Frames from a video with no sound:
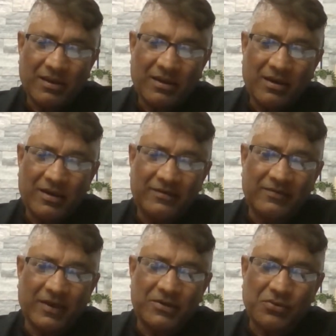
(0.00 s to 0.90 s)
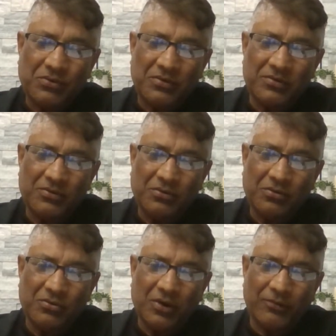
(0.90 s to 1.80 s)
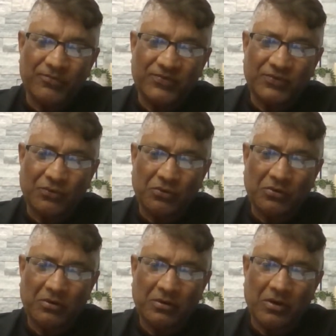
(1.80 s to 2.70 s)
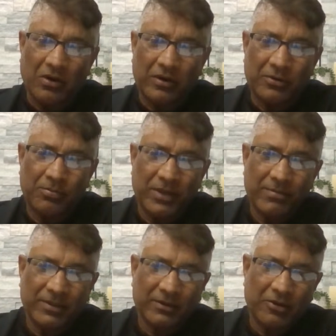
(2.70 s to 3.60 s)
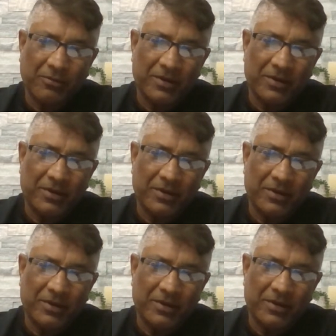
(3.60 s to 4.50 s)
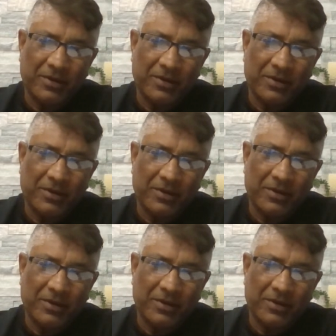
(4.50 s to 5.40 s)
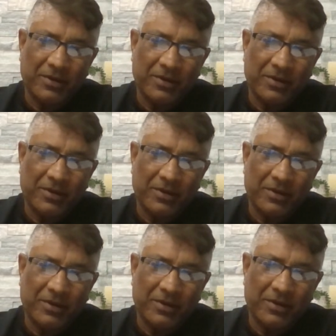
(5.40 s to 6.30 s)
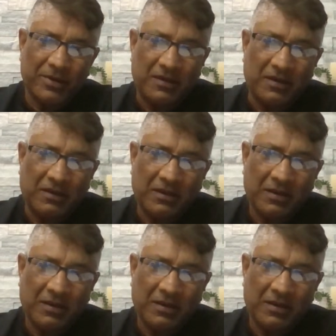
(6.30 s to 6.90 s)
Guys, I don't know. I'm sure other people are coming on here, but I'm not seeing